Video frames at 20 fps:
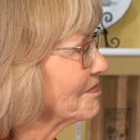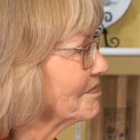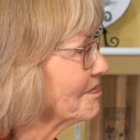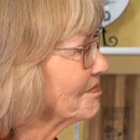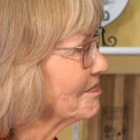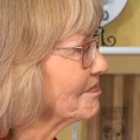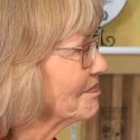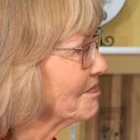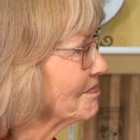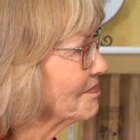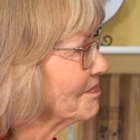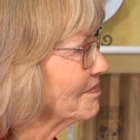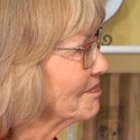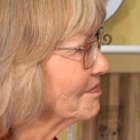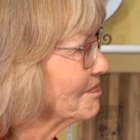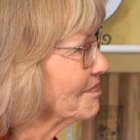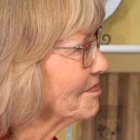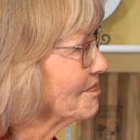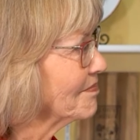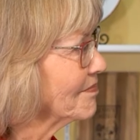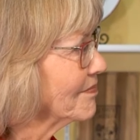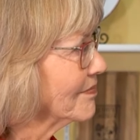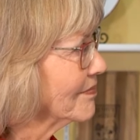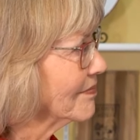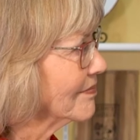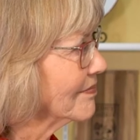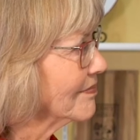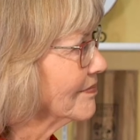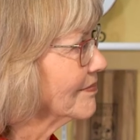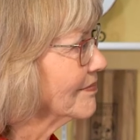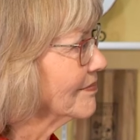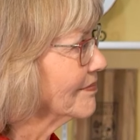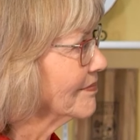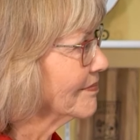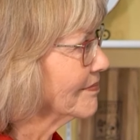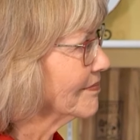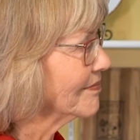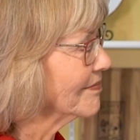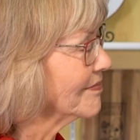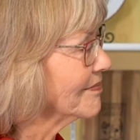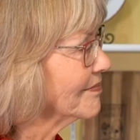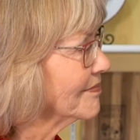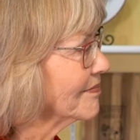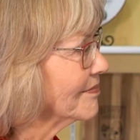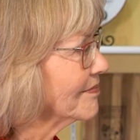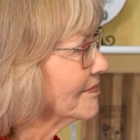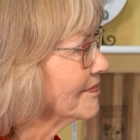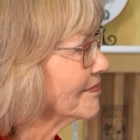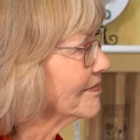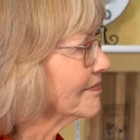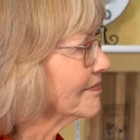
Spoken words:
[no speech]